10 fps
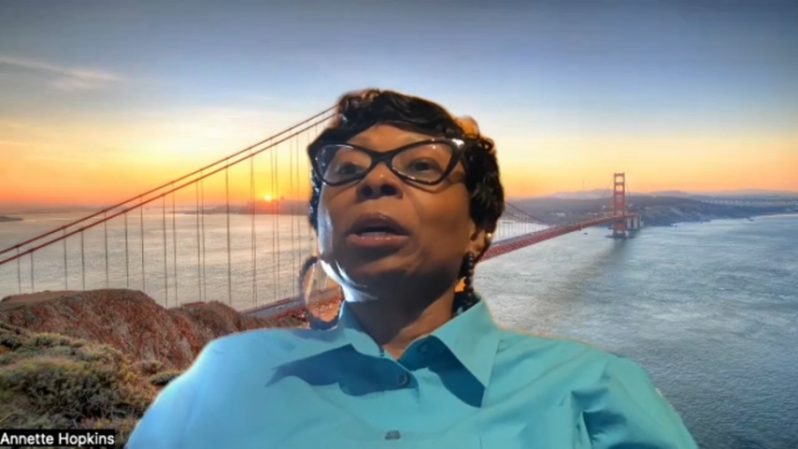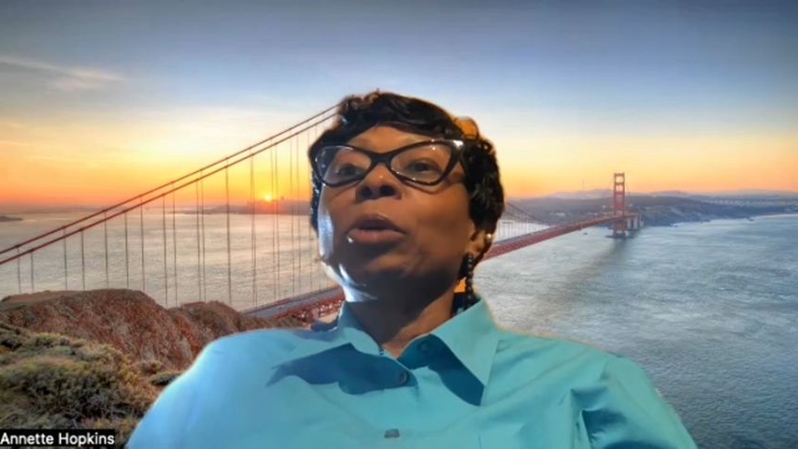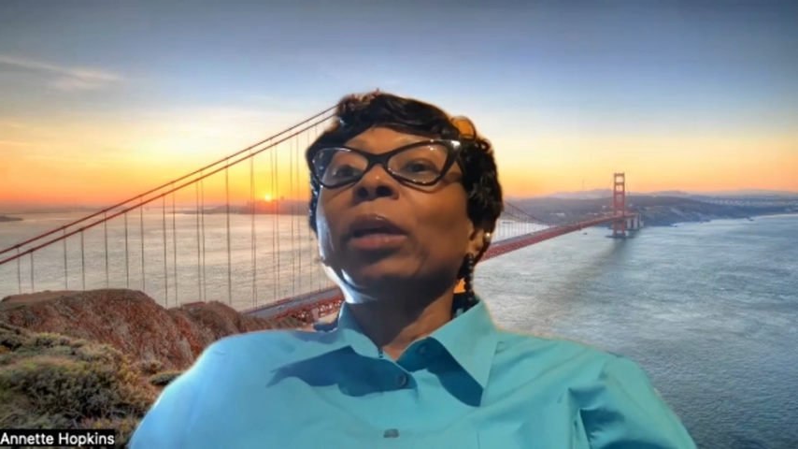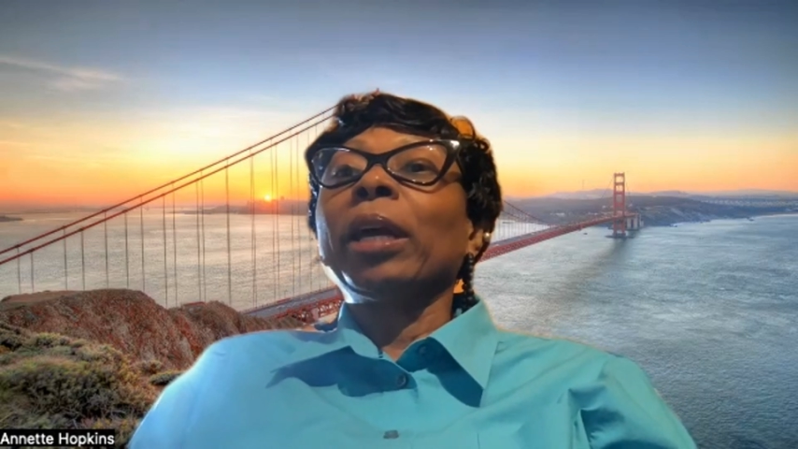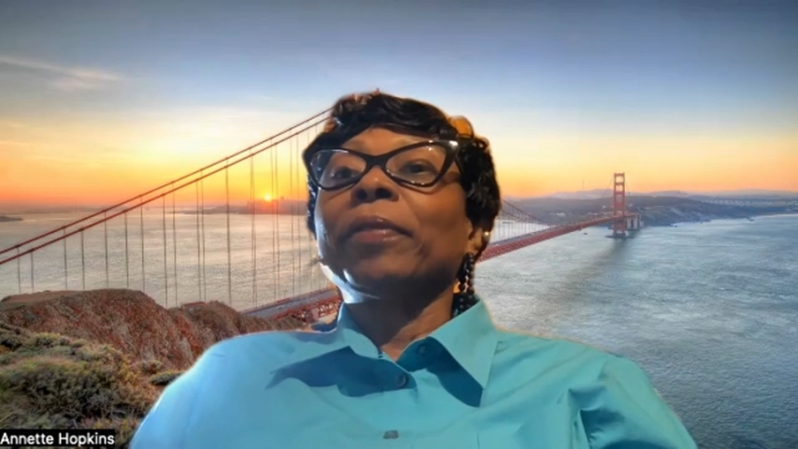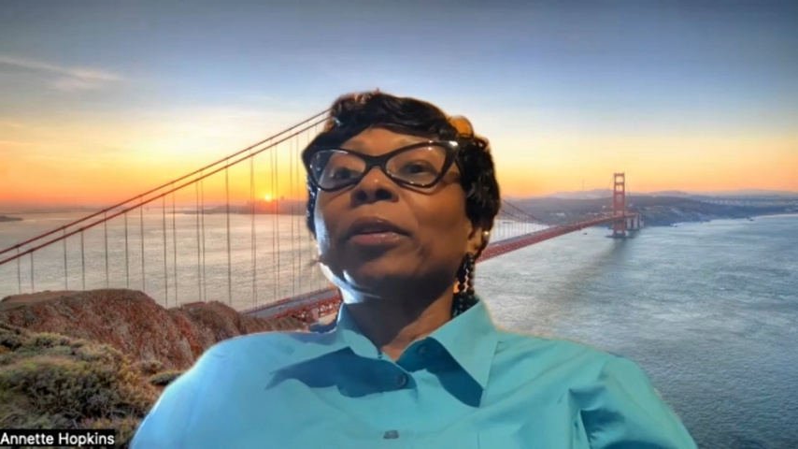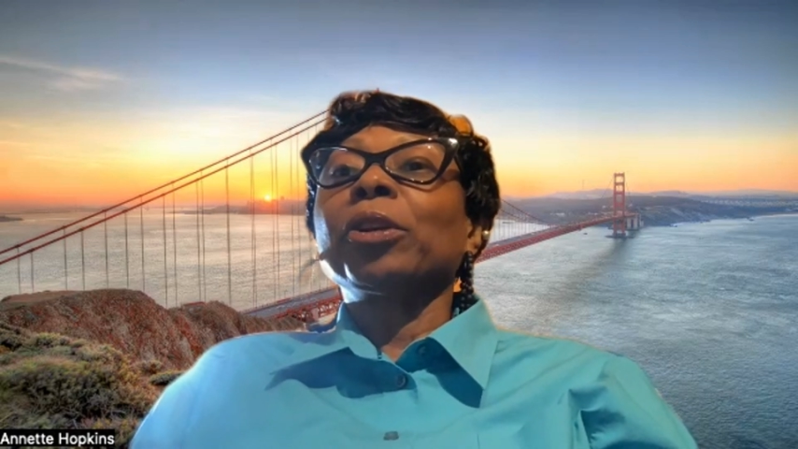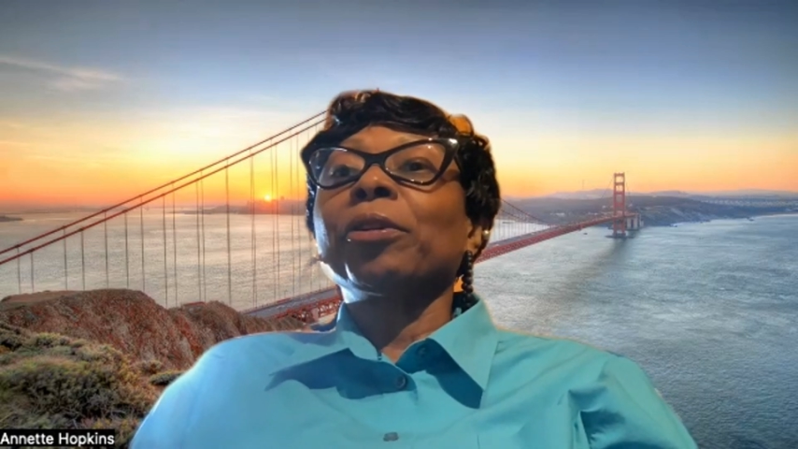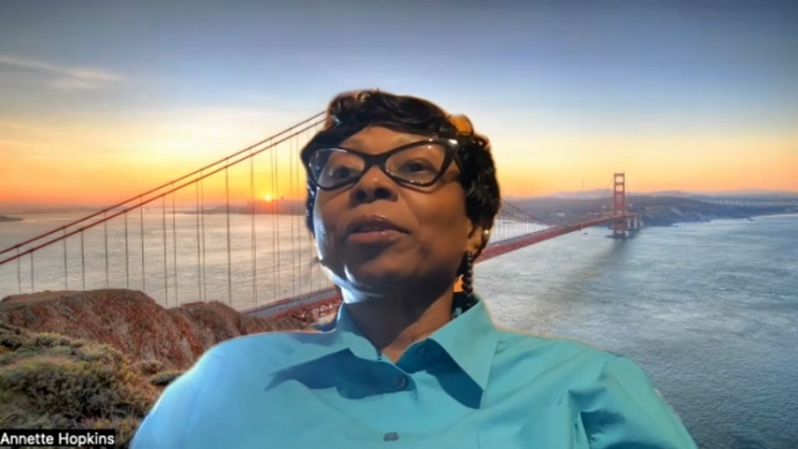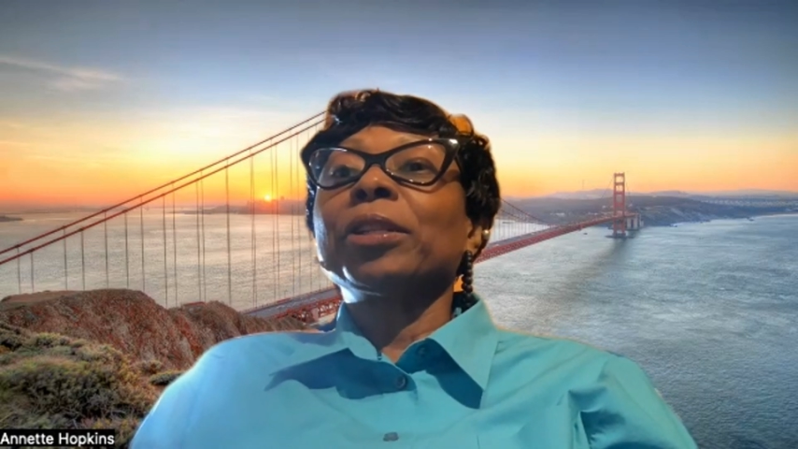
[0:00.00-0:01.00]
We have to
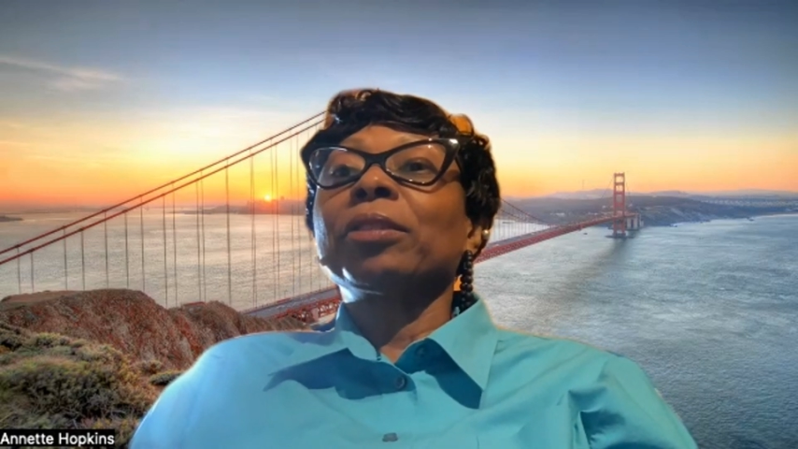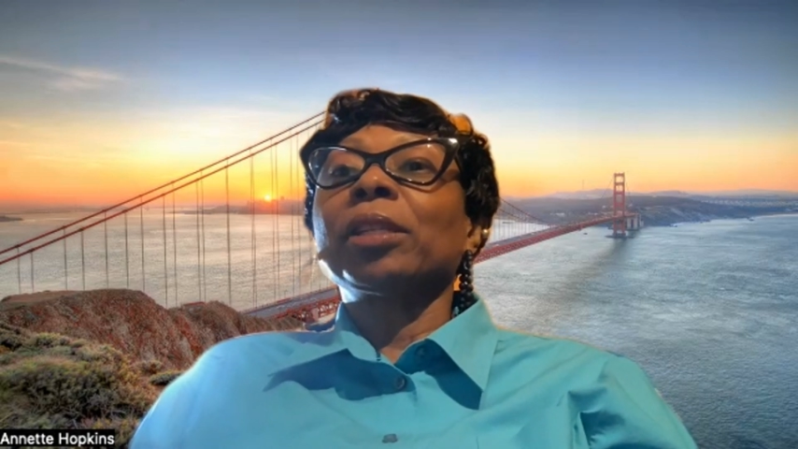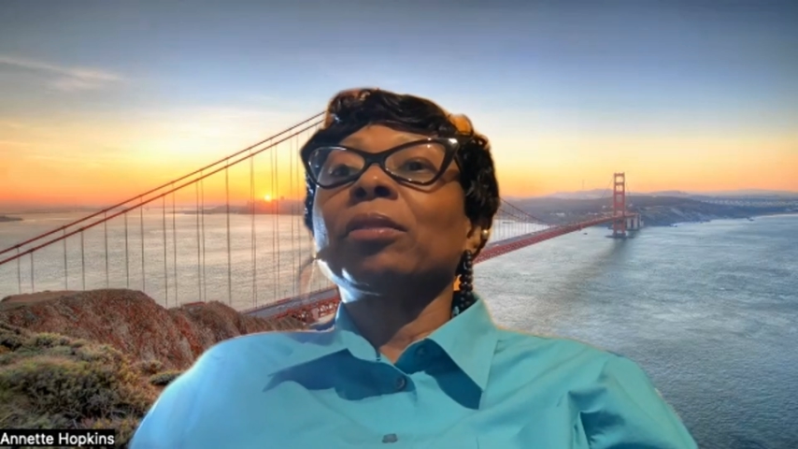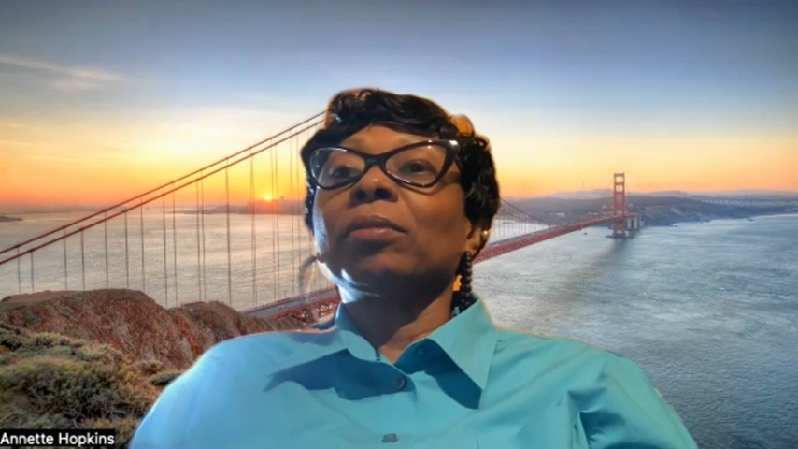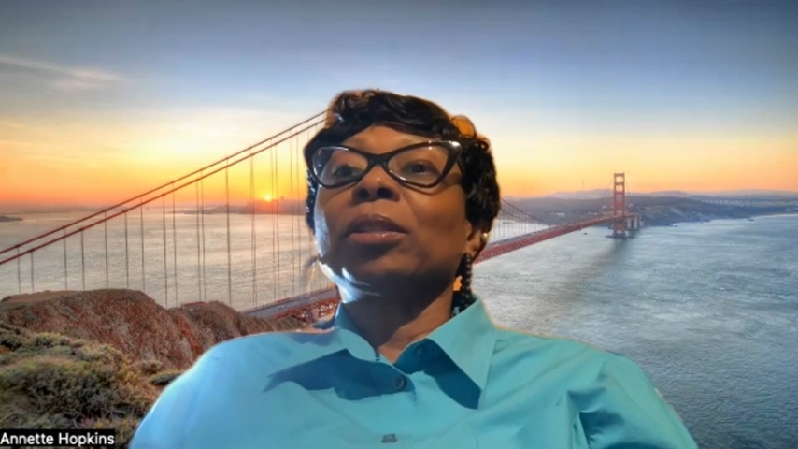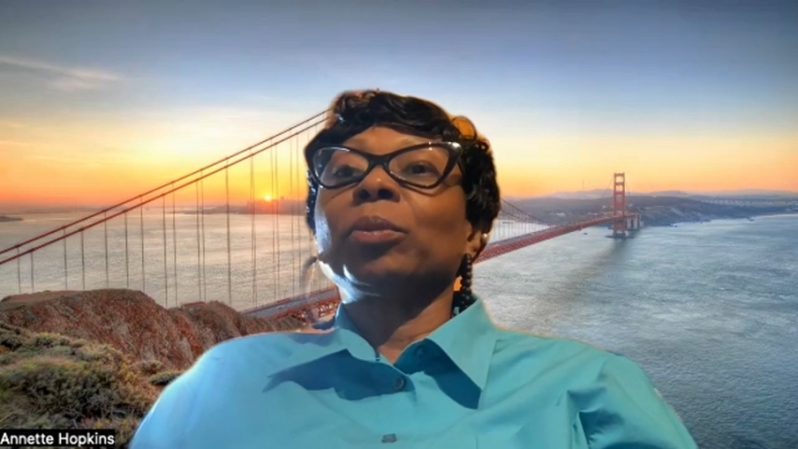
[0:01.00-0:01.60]
encourage ourselves as